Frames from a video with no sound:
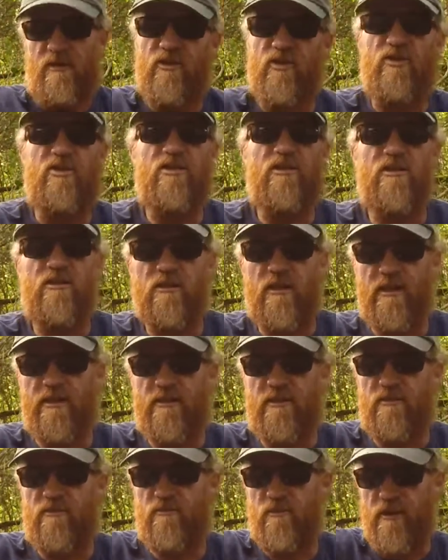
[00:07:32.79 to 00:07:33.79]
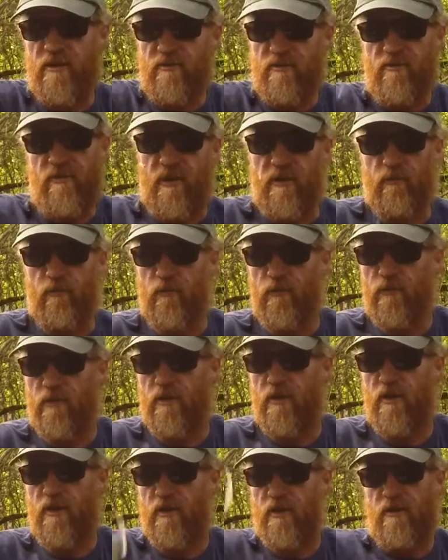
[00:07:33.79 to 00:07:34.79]
Just slices right through that
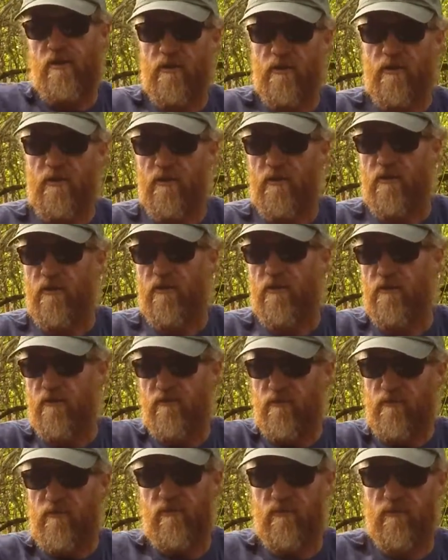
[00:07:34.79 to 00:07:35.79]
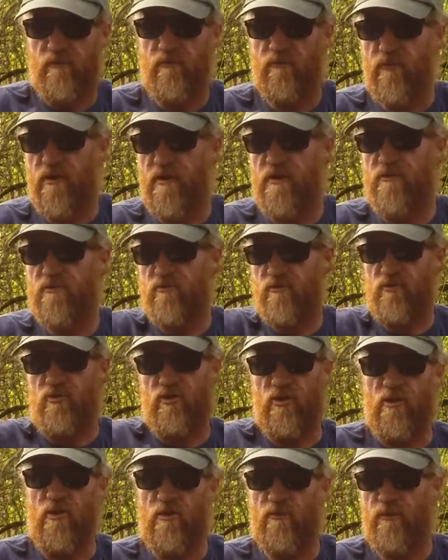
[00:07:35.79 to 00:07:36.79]
wood. Razor
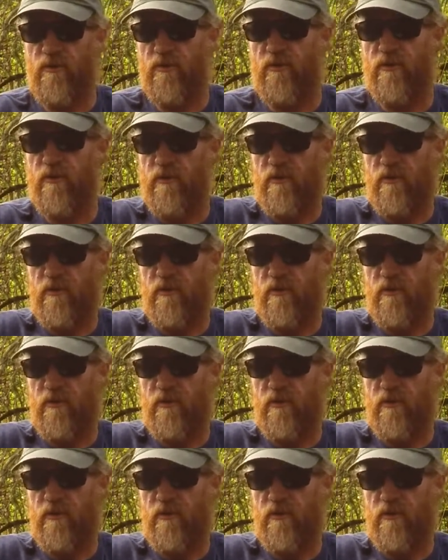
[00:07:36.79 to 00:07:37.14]
sharp.